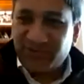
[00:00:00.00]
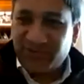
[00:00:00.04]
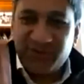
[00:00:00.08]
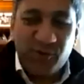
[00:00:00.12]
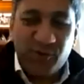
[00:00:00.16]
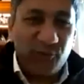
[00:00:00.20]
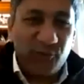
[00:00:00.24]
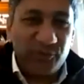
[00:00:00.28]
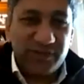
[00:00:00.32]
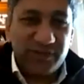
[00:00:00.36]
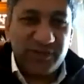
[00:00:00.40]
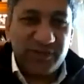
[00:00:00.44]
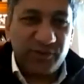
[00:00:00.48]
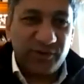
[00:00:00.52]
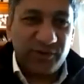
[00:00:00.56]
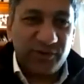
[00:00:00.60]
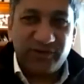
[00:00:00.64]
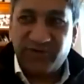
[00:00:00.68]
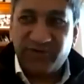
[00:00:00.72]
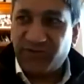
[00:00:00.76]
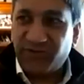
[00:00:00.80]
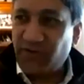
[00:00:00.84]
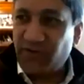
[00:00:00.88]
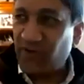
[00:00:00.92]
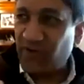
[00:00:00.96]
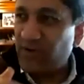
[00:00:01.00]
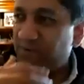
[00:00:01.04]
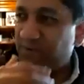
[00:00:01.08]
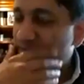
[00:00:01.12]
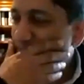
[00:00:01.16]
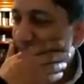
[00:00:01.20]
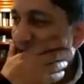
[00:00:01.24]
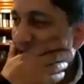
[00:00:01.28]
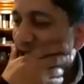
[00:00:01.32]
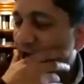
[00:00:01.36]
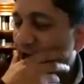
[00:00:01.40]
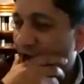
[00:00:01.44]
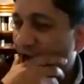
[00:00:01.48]
of codes going from,
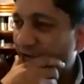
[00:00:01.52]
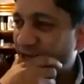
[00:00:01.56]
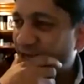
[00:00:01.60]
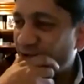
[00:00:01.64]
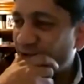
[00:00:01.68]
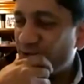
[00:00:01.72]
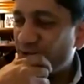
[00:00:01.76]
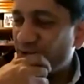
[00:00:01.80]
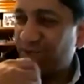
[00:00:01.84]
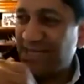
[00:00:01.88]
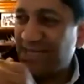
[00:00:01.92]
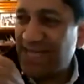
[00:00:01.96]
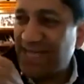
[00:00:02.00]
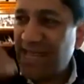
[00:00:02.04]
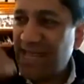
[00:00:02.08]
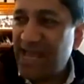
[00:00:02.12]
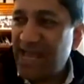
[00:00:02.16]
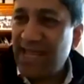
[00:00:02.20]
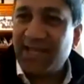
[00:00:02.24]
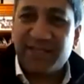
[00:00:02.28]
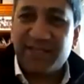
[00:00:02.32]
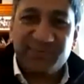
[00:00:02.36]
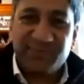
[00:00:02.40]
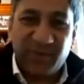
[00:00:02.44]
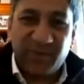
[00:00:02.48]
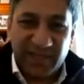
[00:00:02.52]
I don't know what the A is,